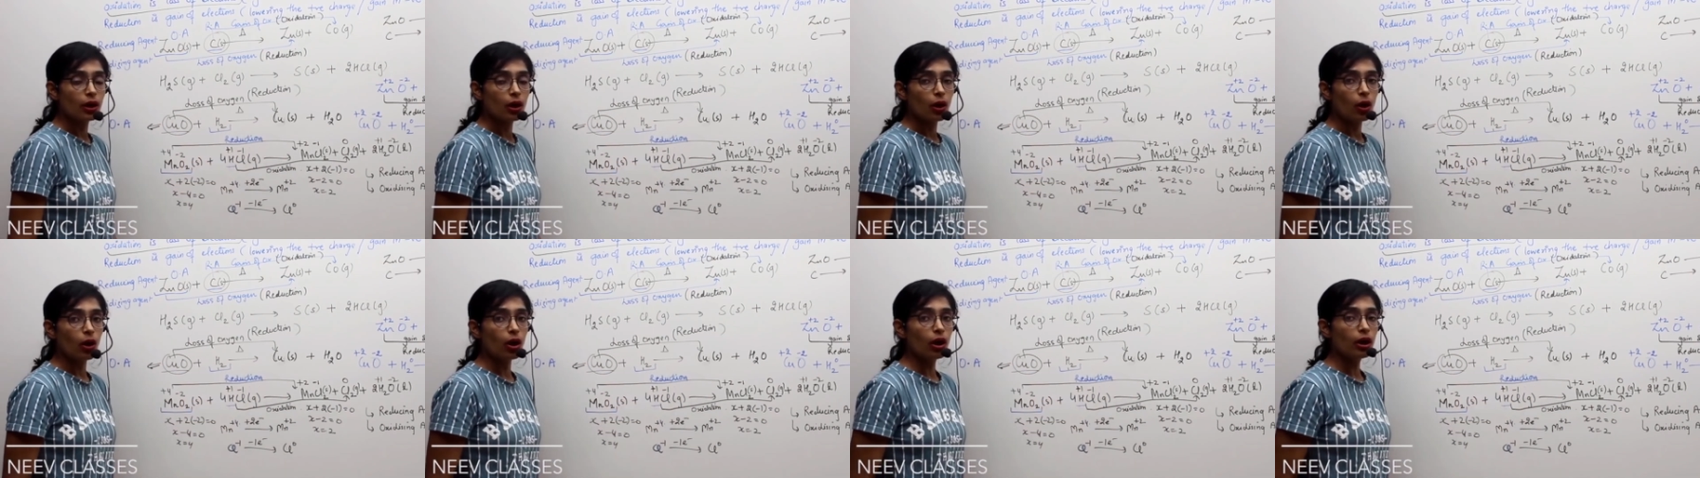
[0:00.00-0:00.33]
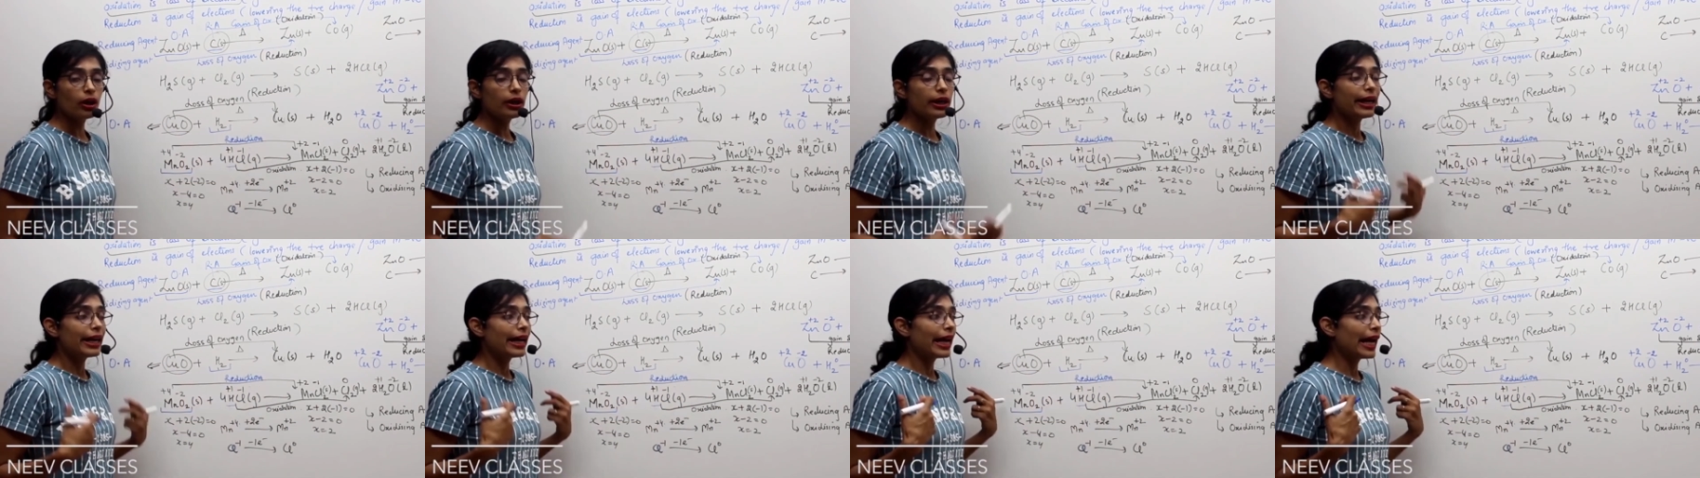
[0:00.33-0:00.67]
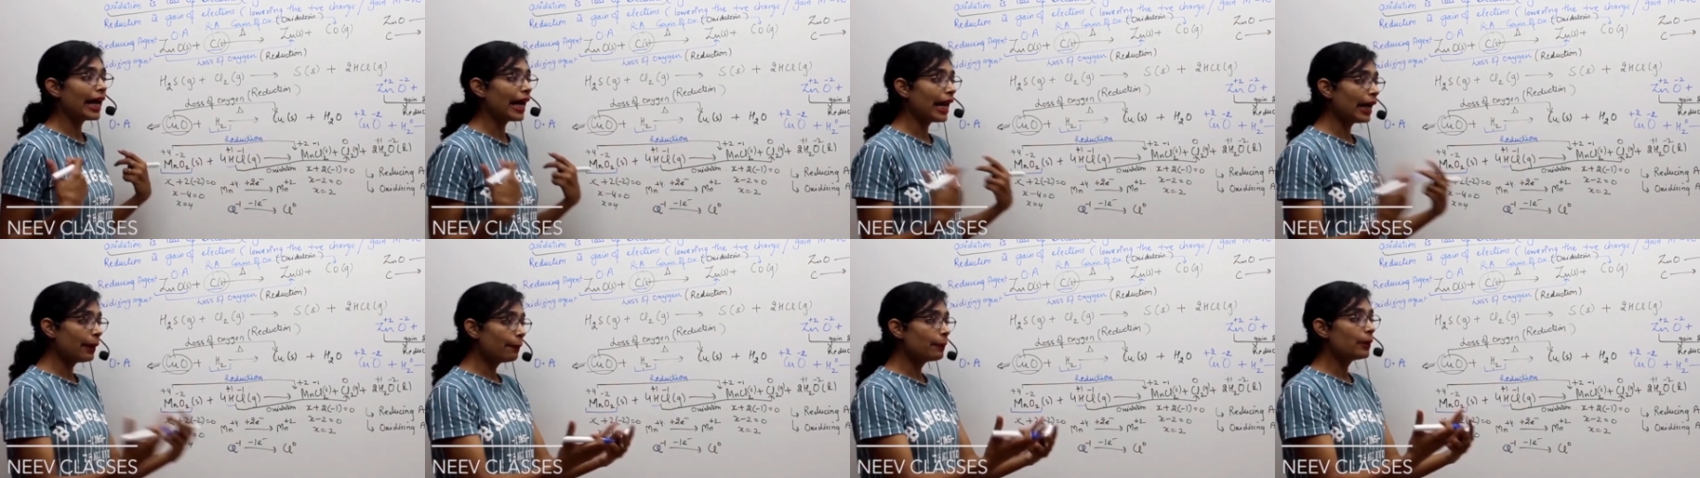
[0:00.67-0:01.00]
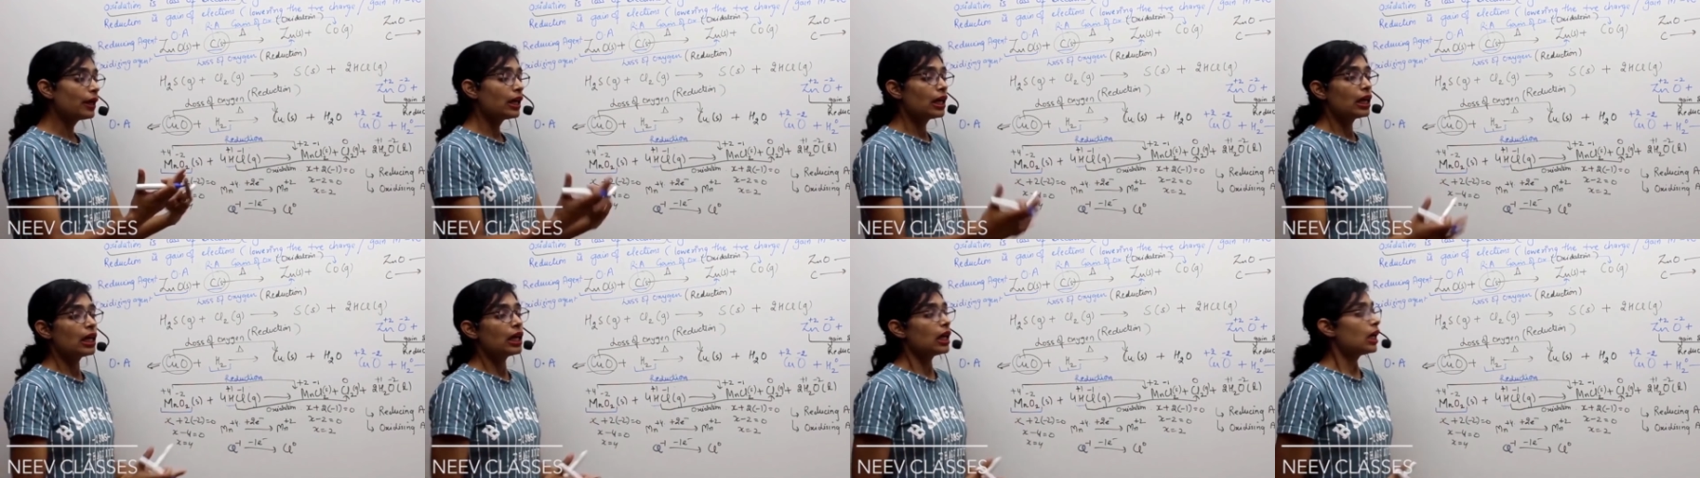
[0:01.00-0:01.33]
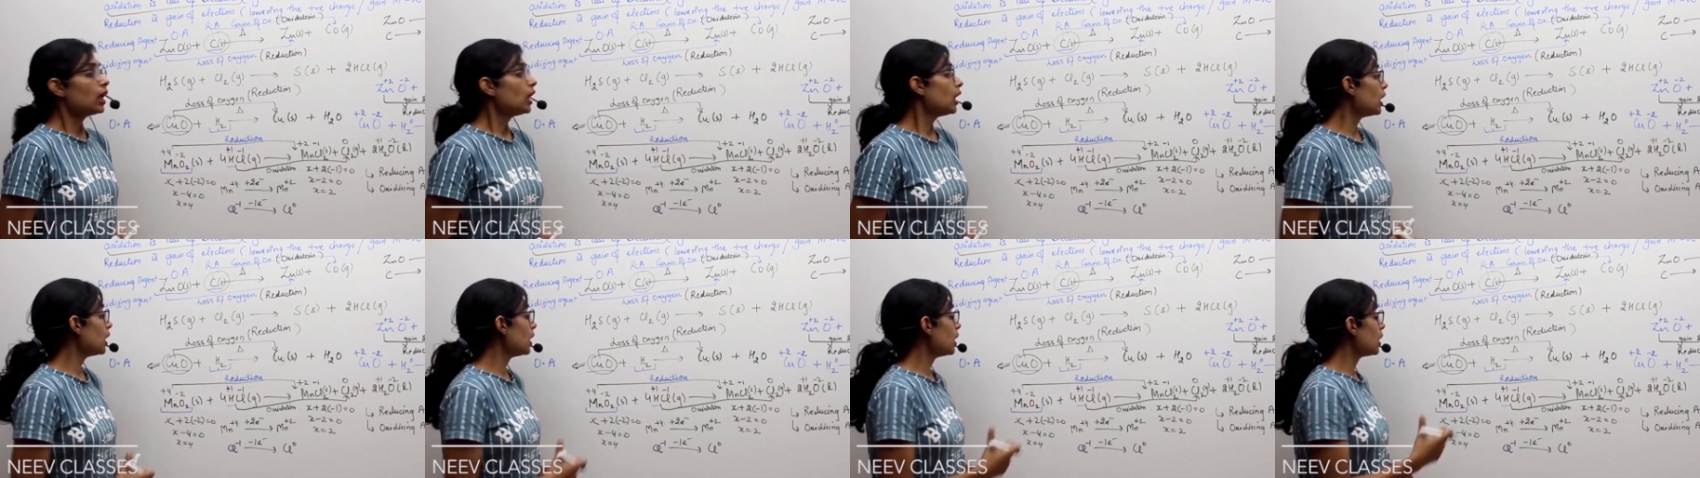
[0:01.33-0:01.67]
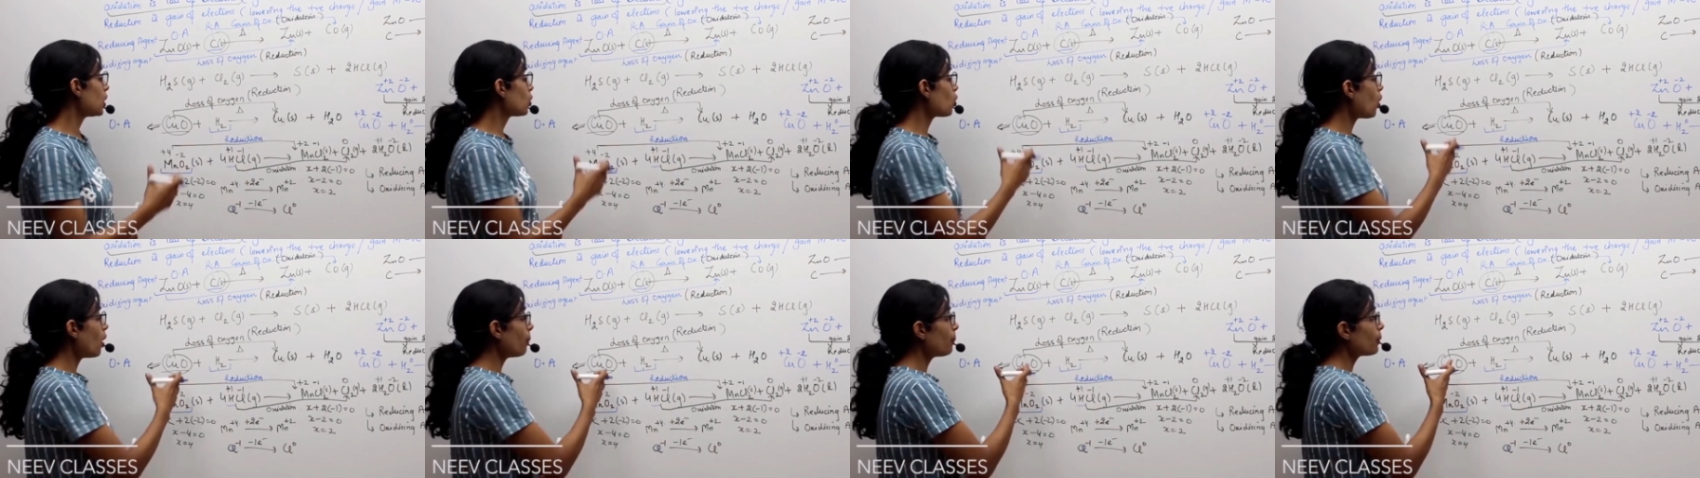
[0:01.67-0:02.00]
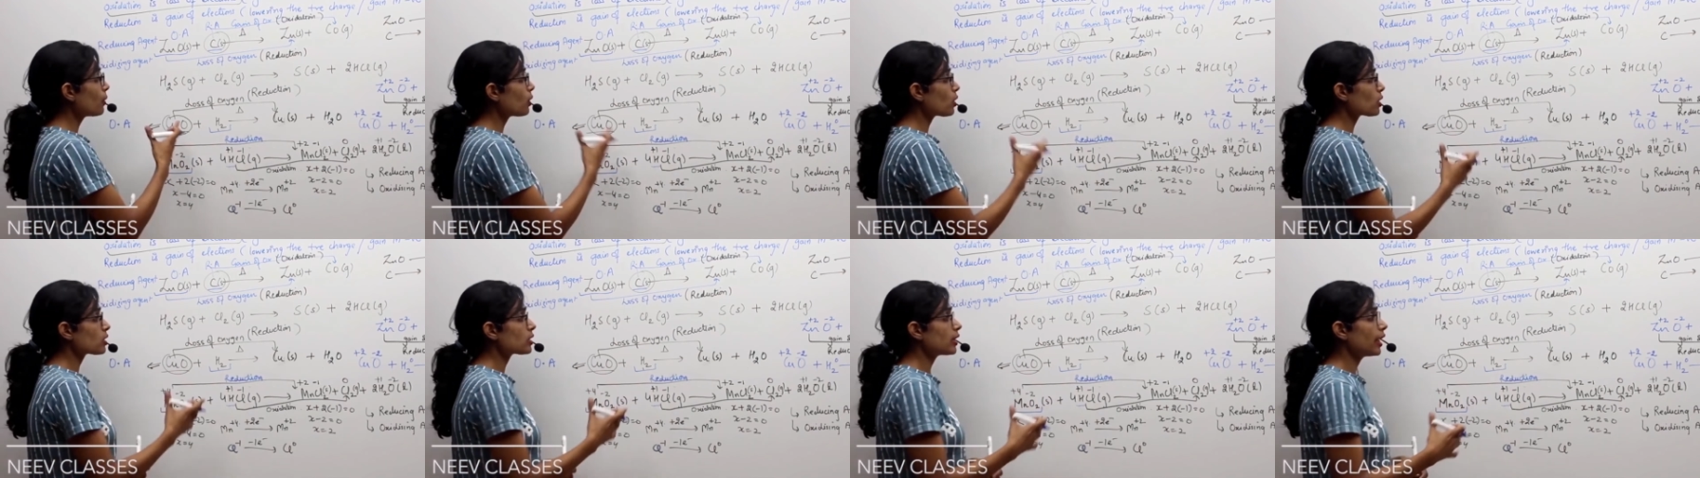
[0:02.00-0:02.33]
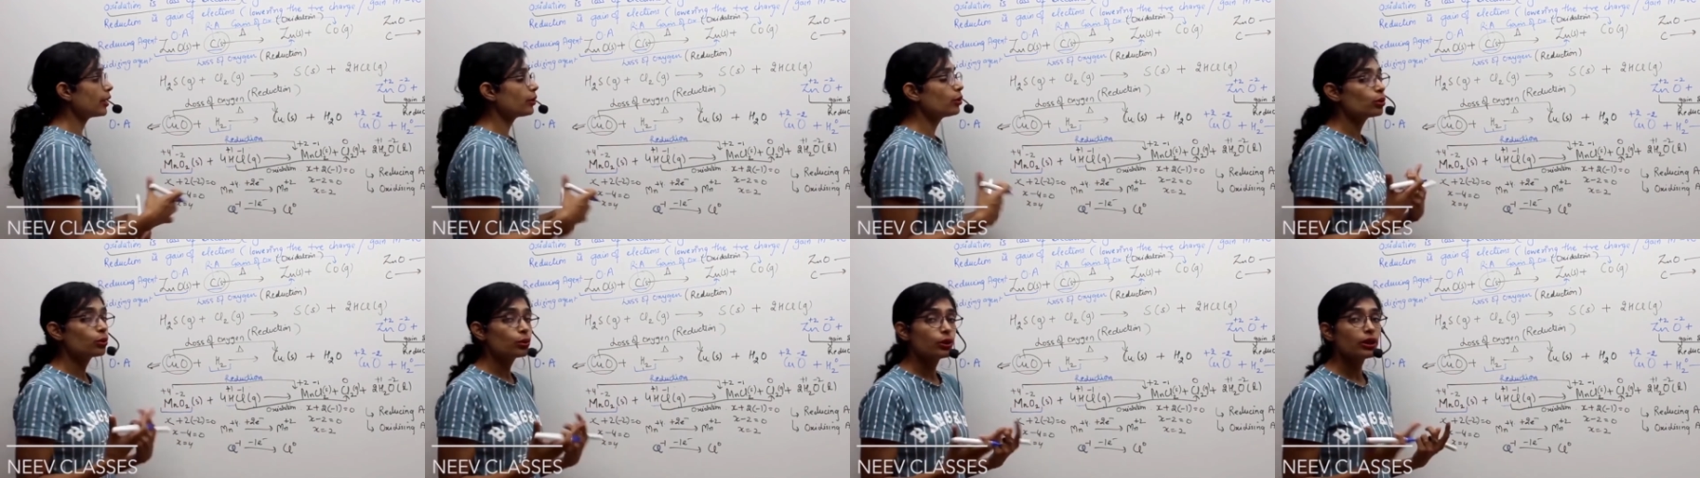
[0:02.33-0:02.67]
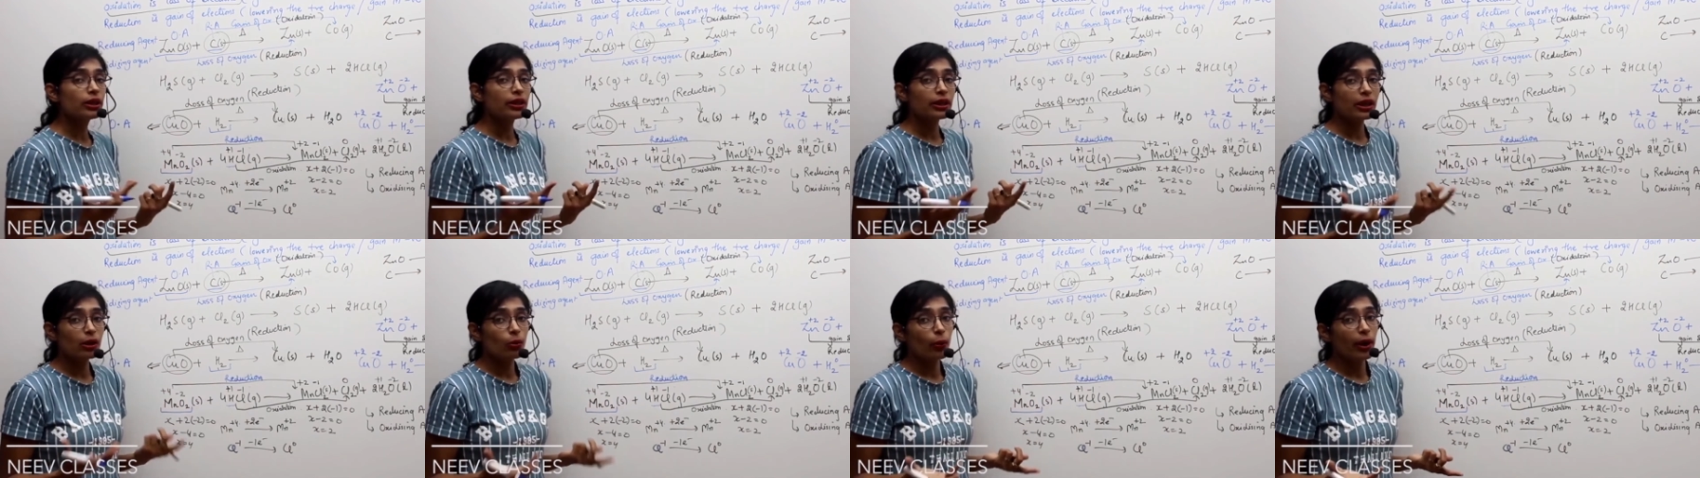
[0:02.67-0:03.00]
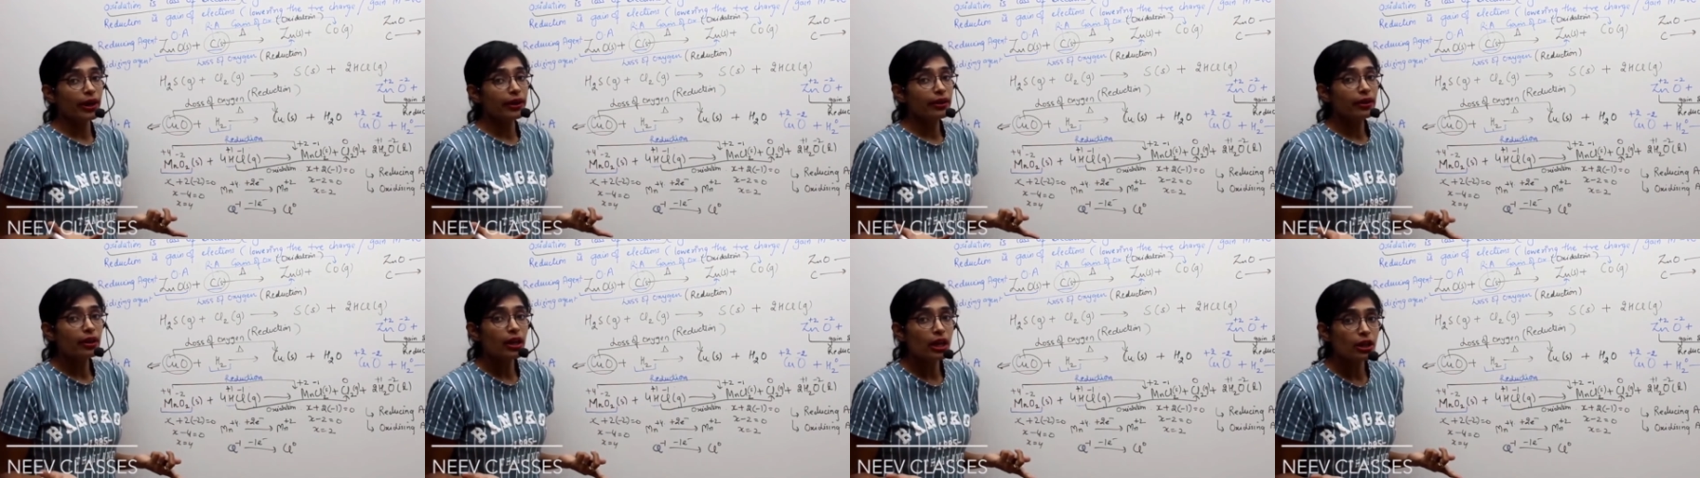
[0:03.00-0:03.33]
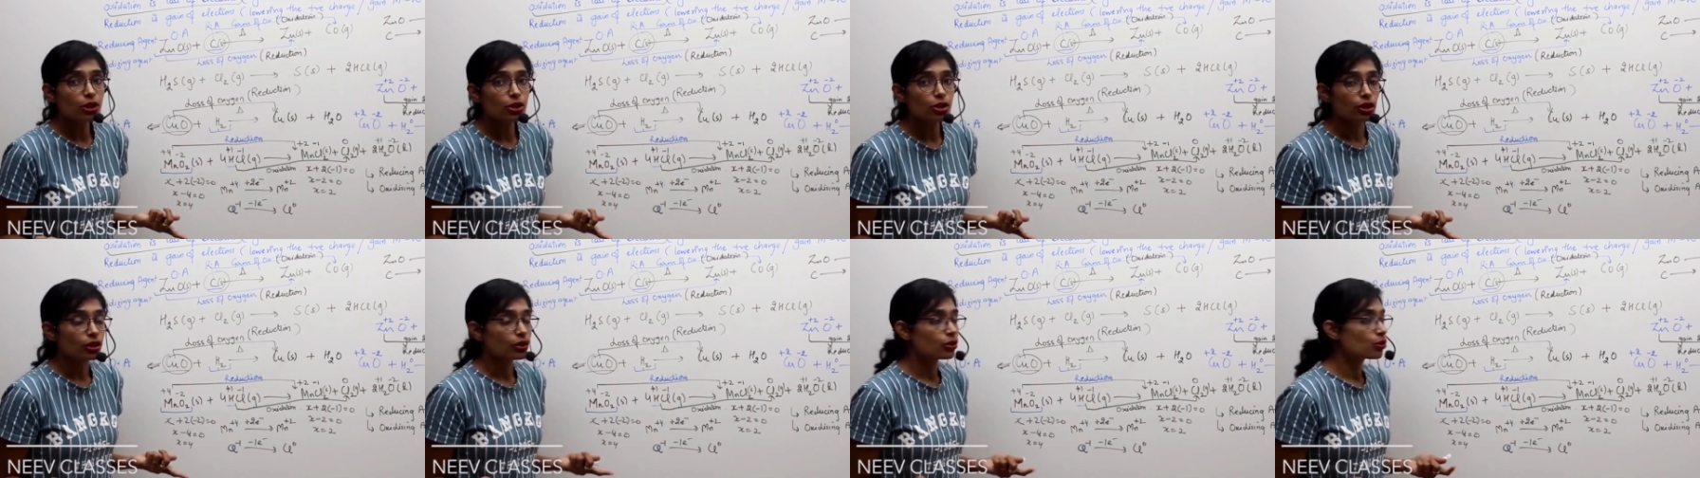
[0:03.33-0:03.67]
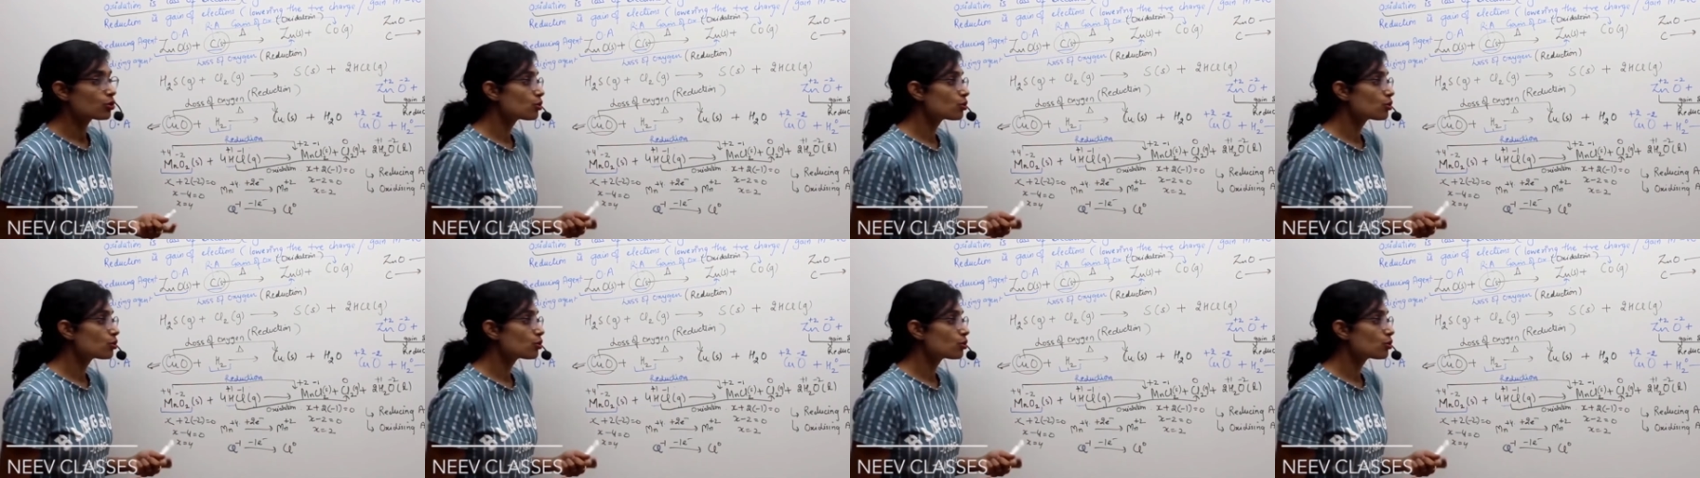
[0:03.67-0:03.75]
or helped copper oxide to do the required reduction.